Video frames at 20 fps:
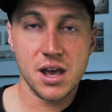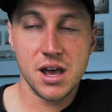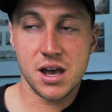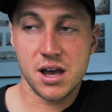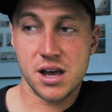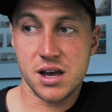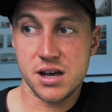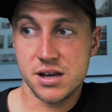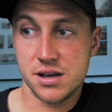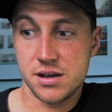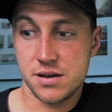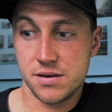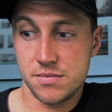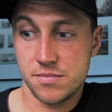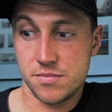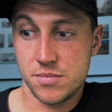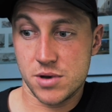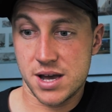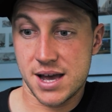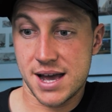
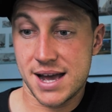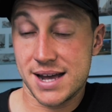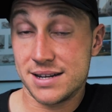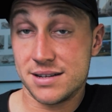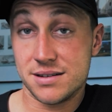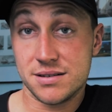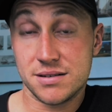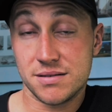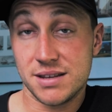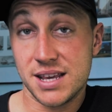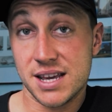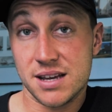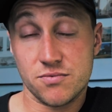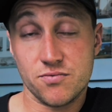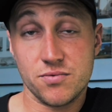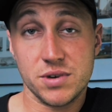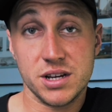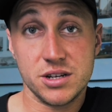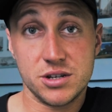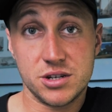and yeah,
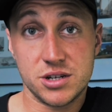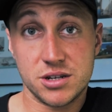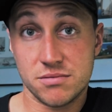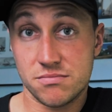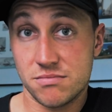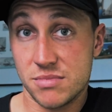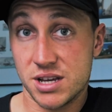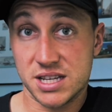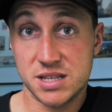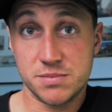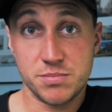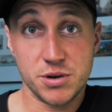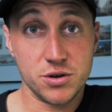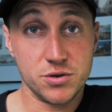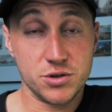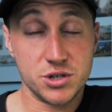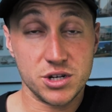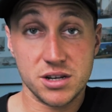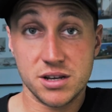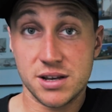reach,
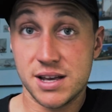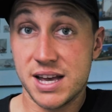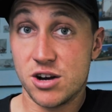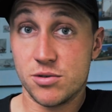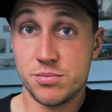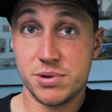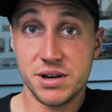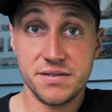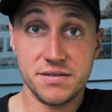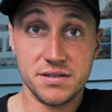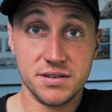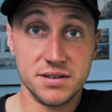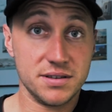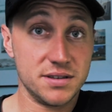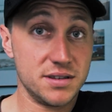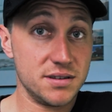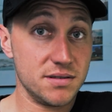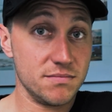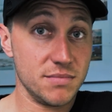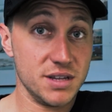exposure, help
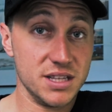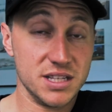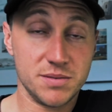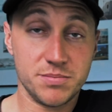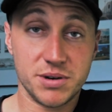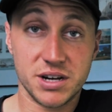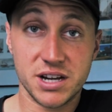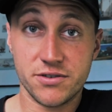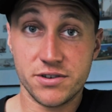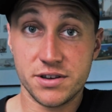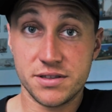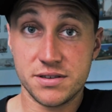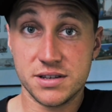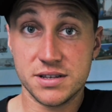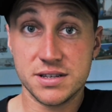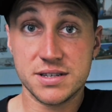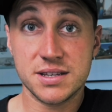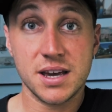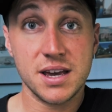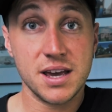others, inspire
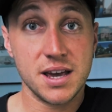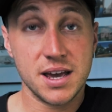others.